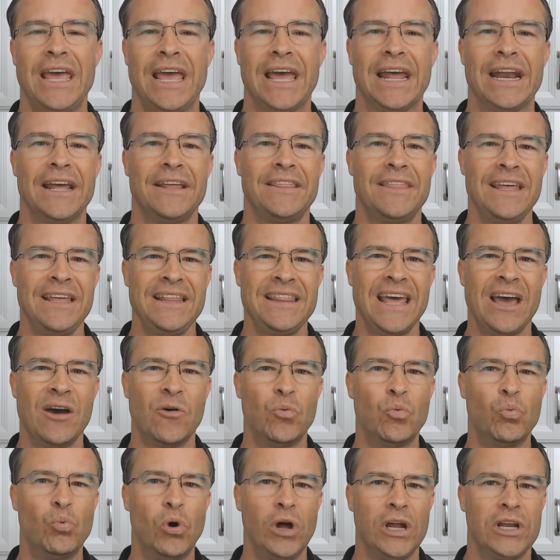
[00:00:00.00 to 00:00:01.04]
And I think that
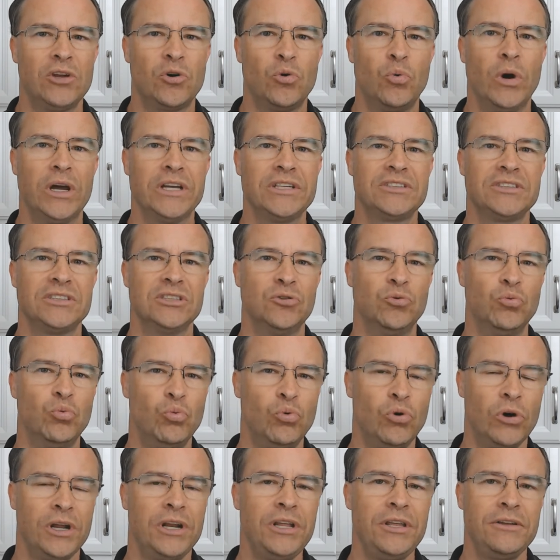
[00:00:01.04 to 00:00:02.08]
what question,
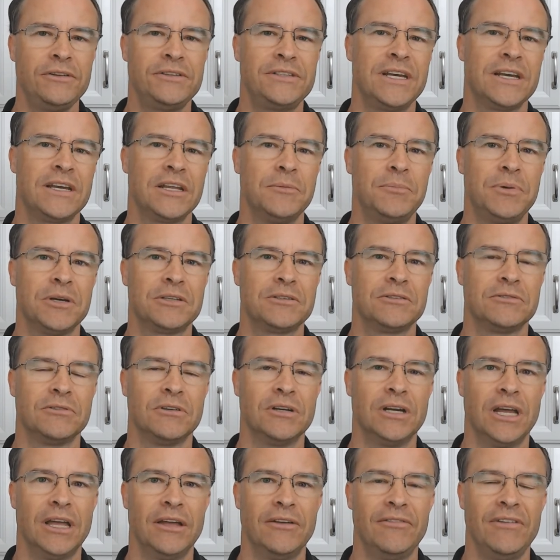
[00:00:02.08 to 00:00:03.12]
what are you taking a picture
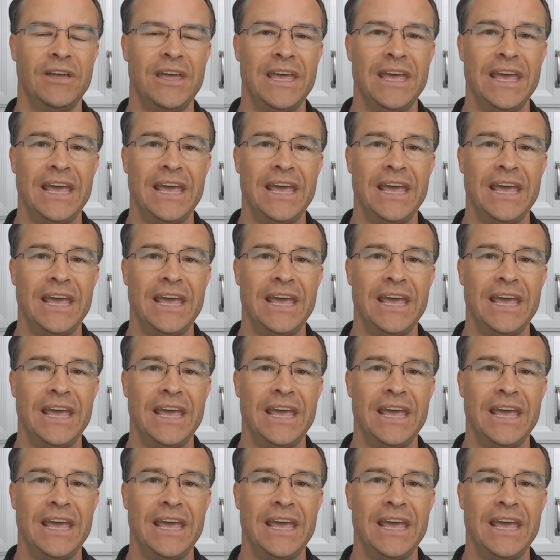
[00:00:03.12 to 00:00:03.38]
of